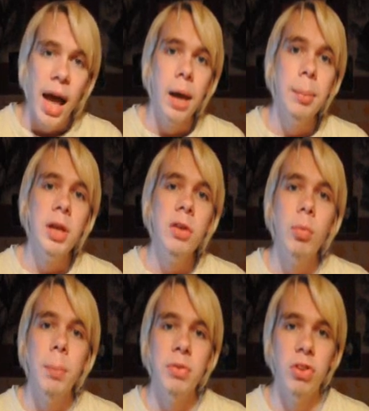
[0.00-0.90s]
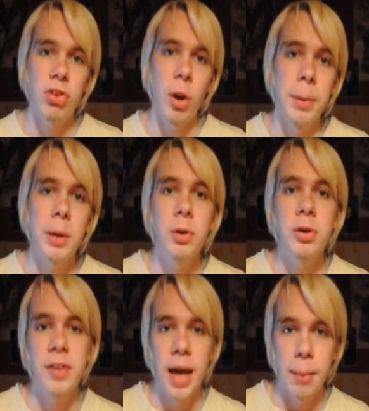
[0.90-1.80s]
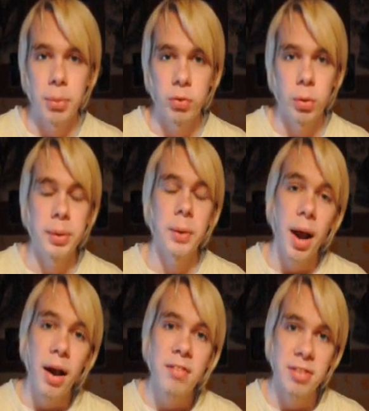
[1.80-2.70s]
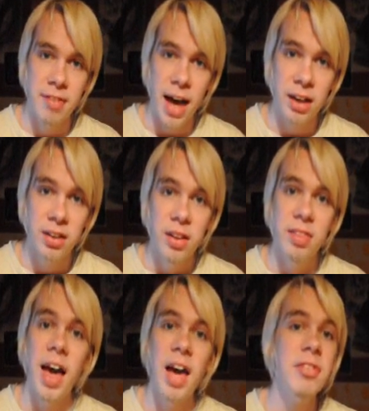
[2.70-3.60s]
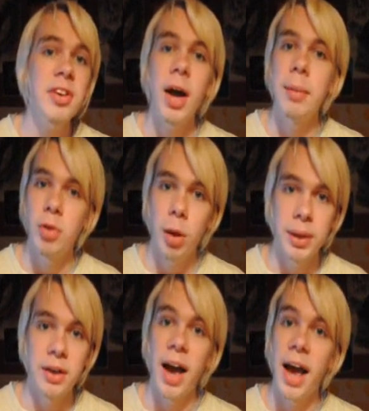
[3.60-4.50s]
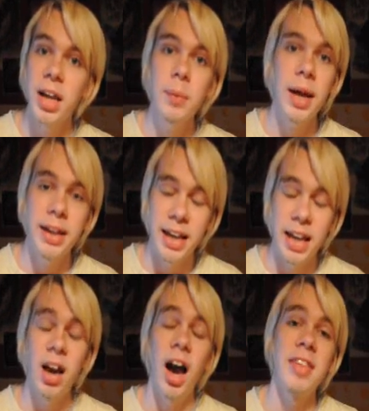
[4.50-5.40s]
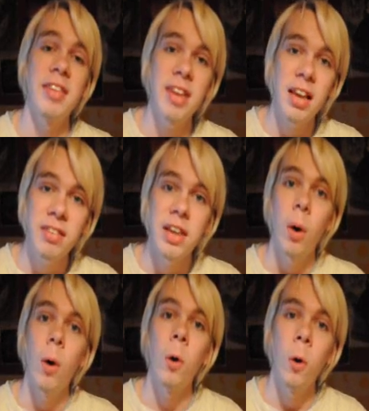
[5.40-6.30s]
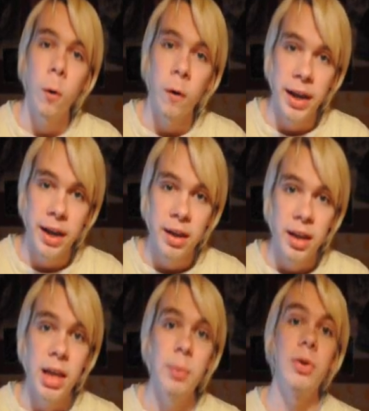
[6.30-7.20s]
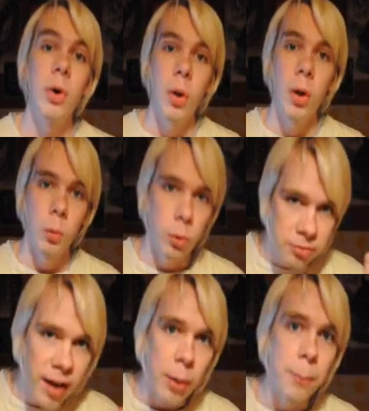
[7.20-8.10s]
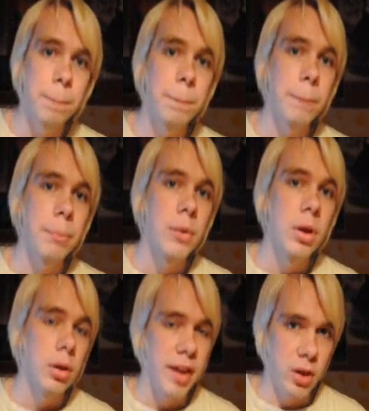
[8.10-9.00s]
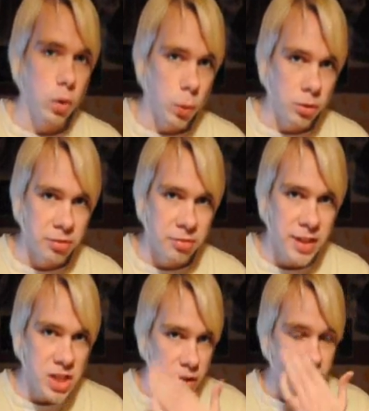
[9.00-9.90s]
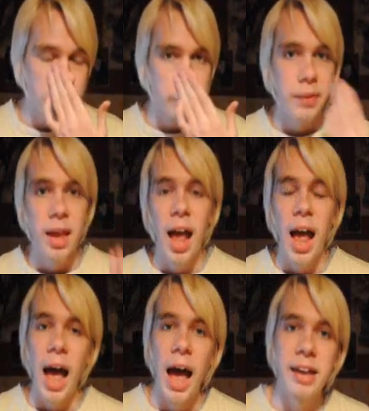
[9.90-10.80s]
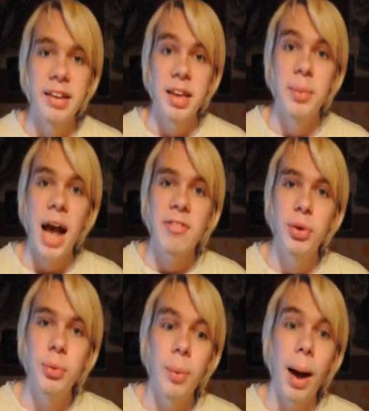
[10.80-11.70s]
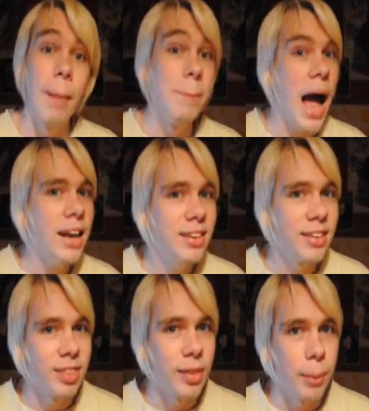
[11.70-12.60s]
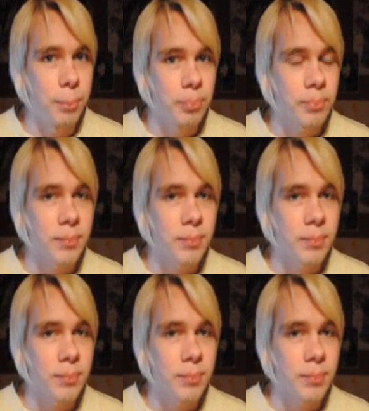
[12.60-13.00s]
Anybody who remembers the show Big Wolf on Campus will be aware of the fact that every time Tommy got anywhere near either Stacy or Laurie, he would wolf out, take on wolfen features, and he would have to abandon them